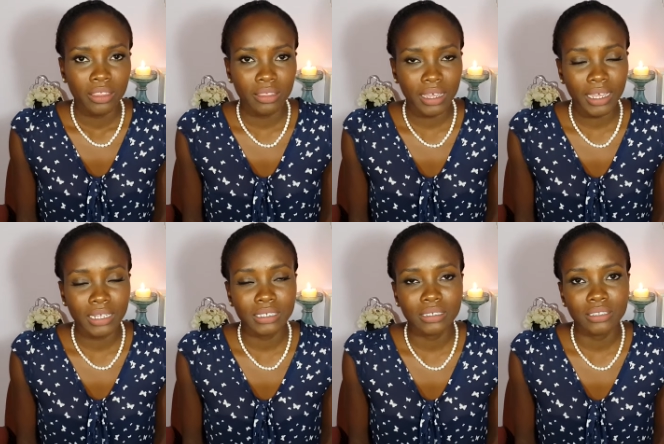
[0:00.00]

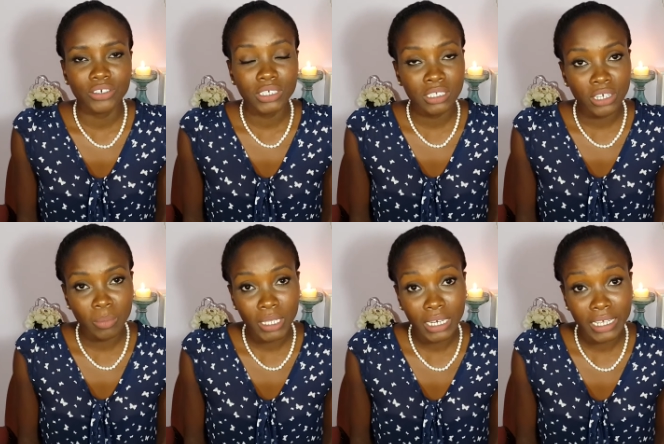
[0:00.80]
that there is going
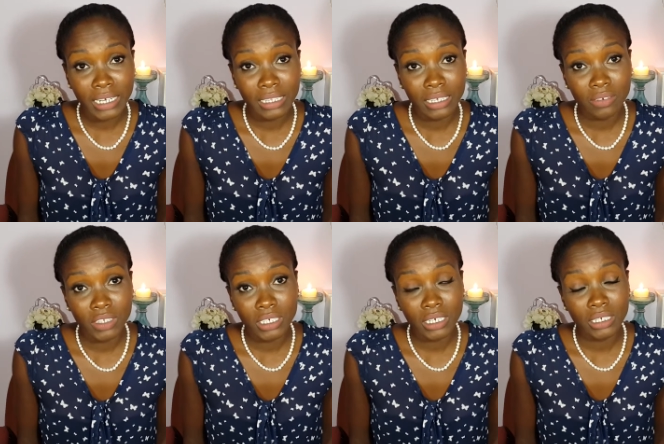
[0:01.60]
to be a light at the end of
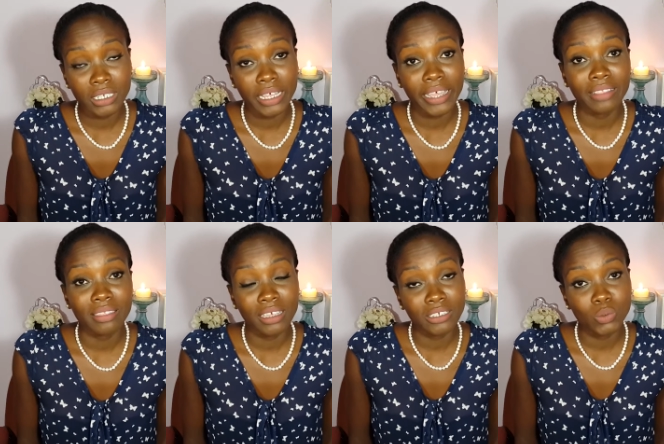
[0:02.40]
the tunnel and
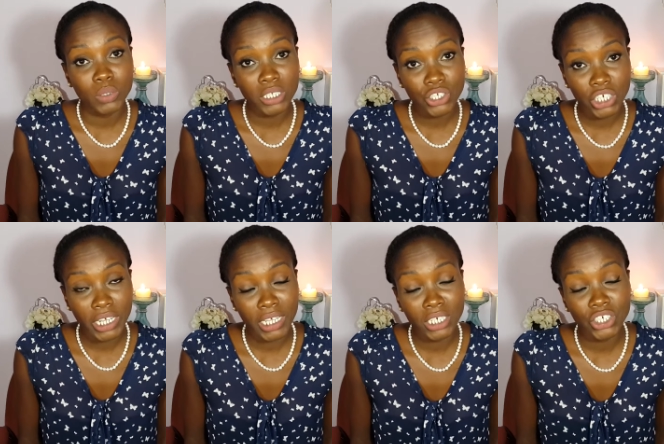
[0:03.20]
things will
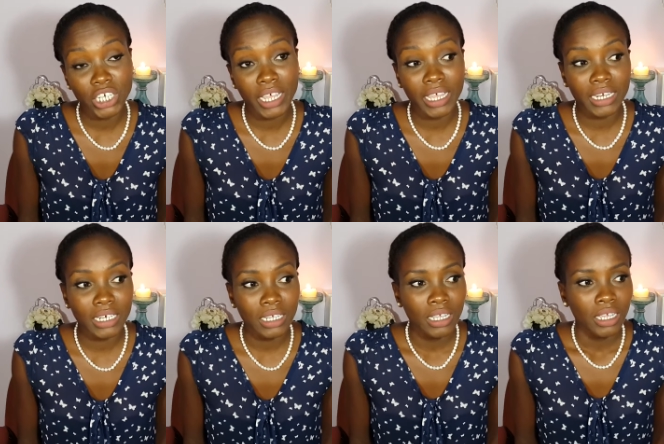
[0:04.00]
change,
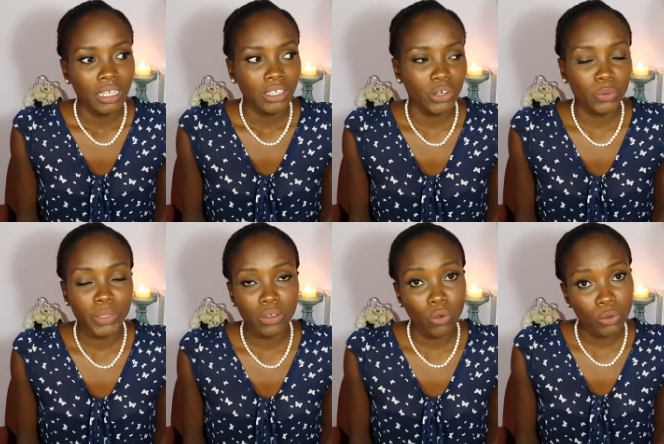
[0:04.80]
and you know,
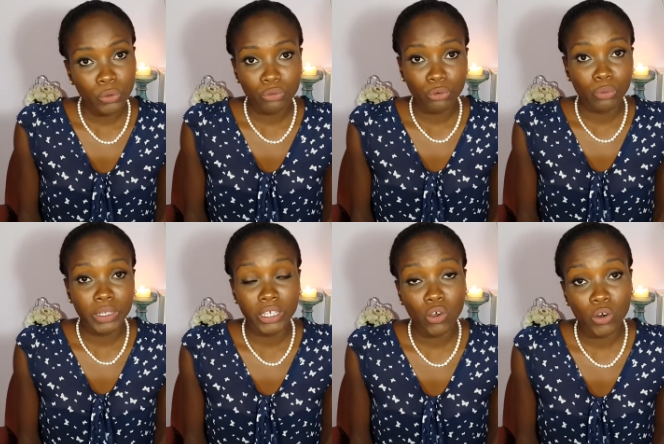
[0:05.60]
we all go through
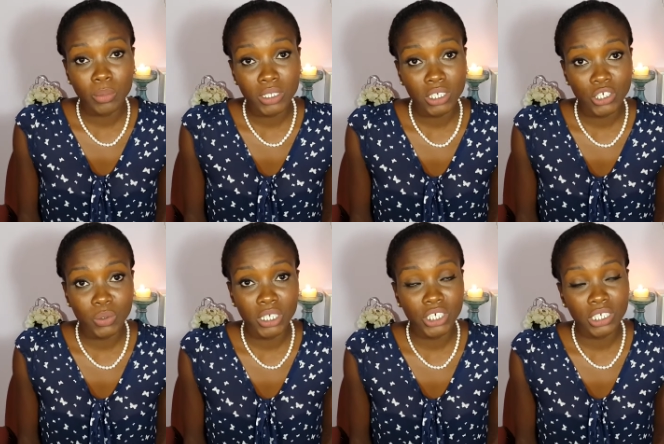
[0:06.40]
really horrible
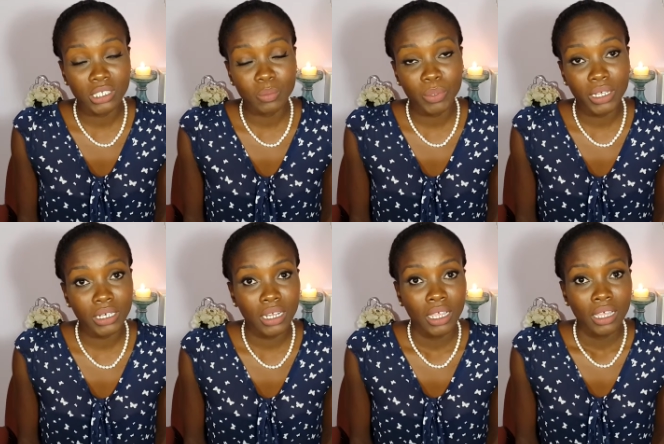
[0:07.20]
situations,
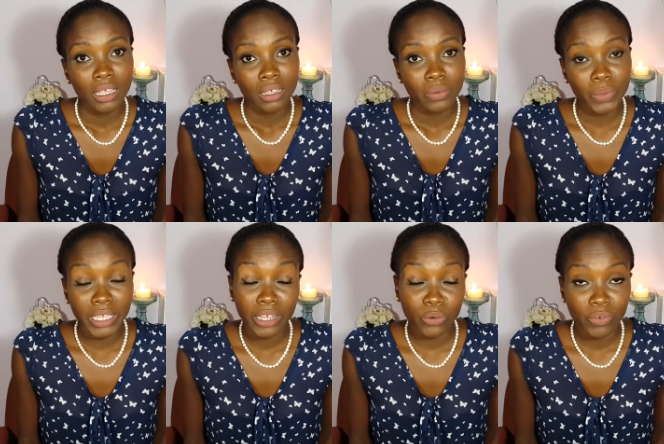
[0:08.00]
but we
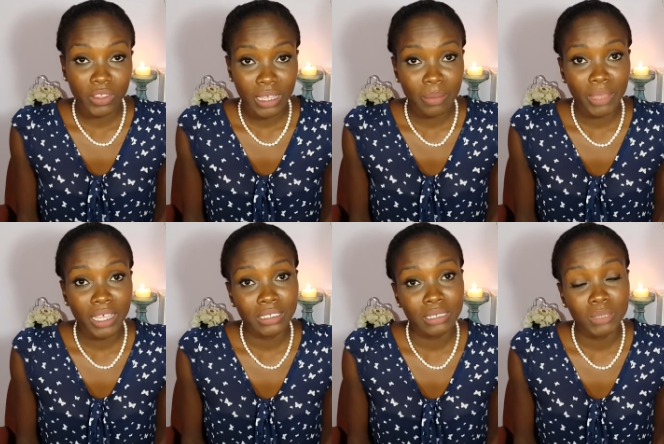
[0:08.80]
get over them,
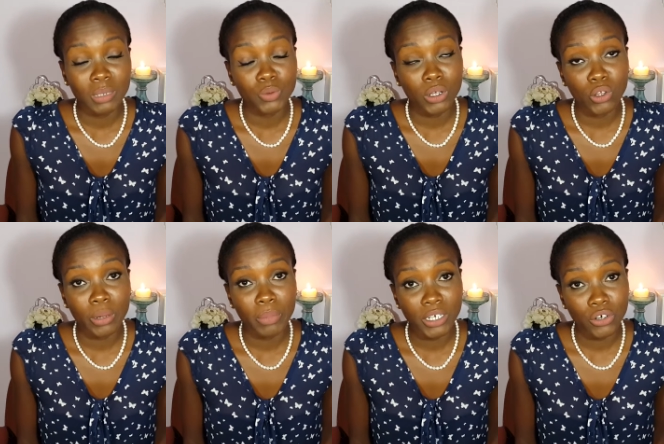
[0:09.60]
and sometimes we're a
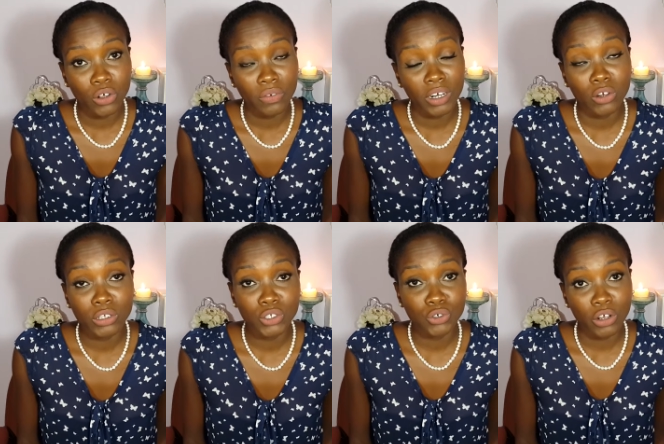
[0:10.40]
lot better off and a
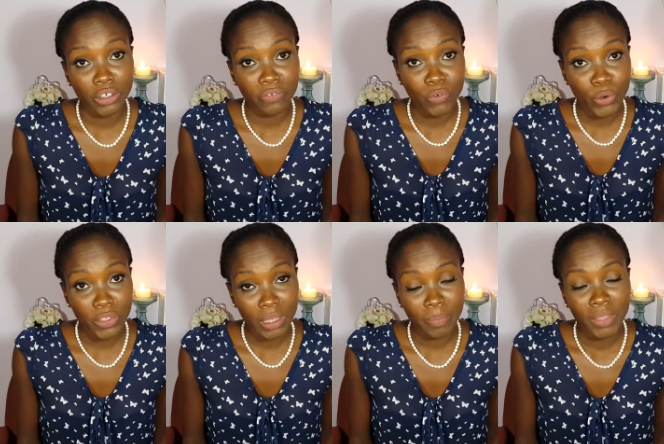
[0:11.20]
lot stronger for
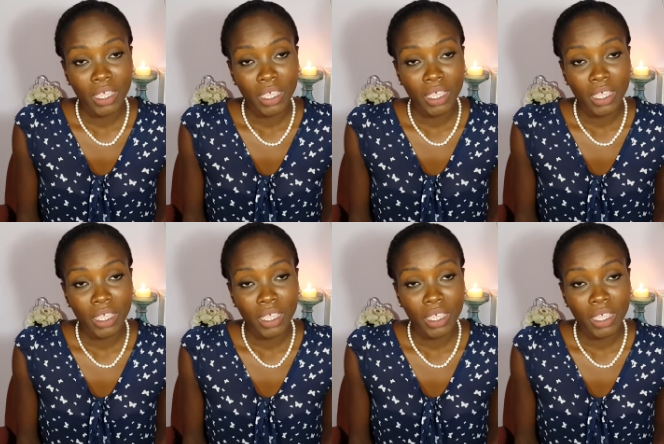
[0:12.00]
them.